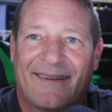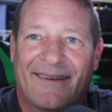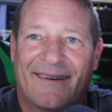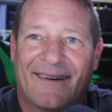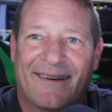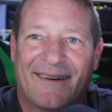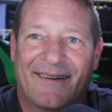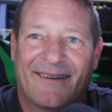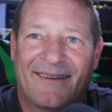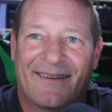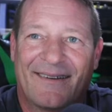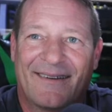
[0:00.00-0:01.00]
uh,
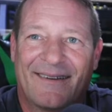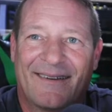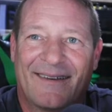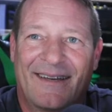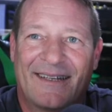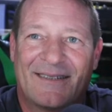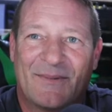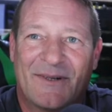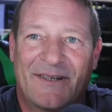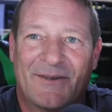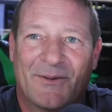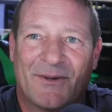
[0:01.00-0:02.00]
it's
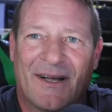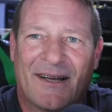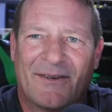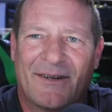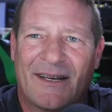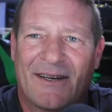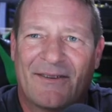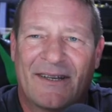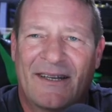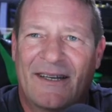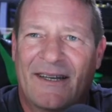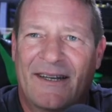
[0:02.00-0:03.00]
pretty cool. I don't have
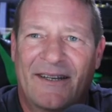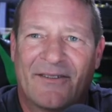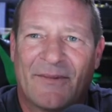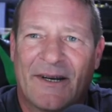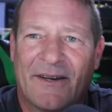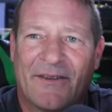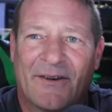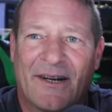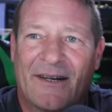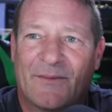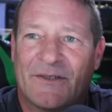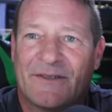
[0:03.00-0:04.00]
any of my other
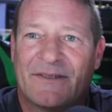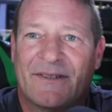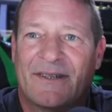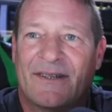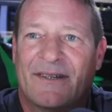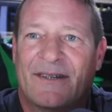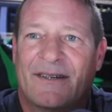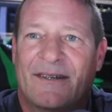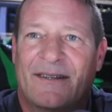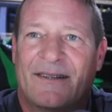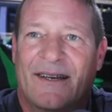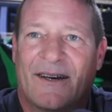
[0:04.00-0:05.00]
animals
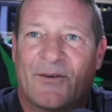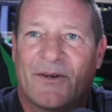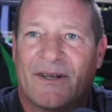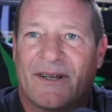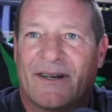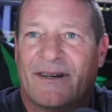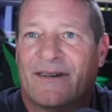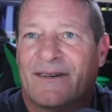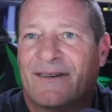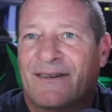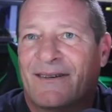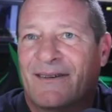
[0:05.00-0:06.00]
that will uh,
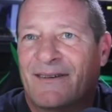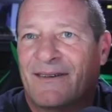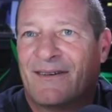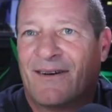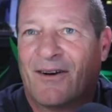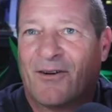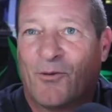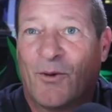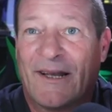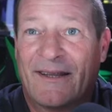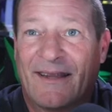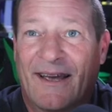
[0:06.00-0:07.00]
are
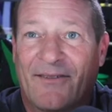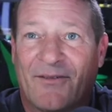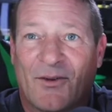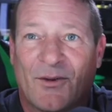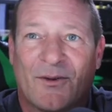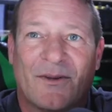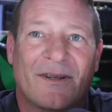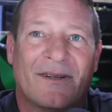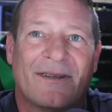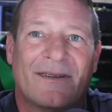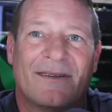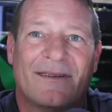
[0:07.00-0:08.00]
quite that vocal.
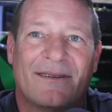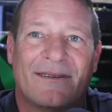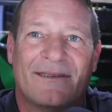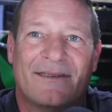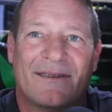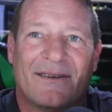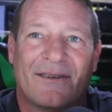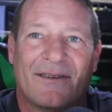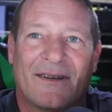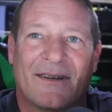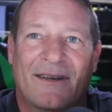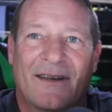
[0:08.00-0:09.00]
So,
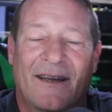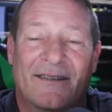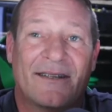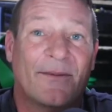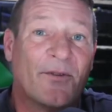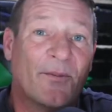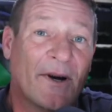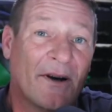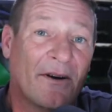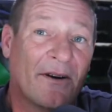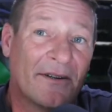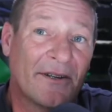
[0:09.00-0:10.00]
except for my
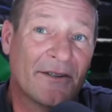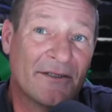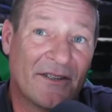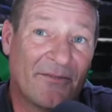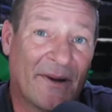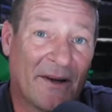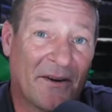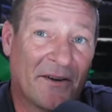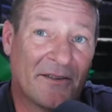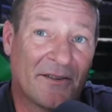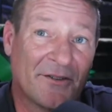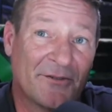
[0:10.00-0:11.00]
hog nose. if my hog
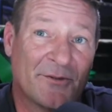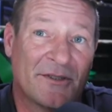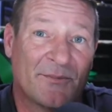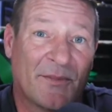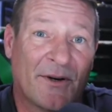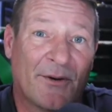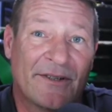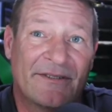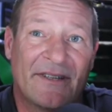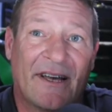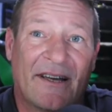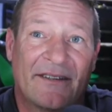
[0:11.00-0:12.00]
nose was boa
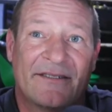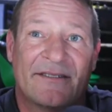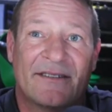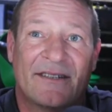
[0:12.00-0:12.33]
size,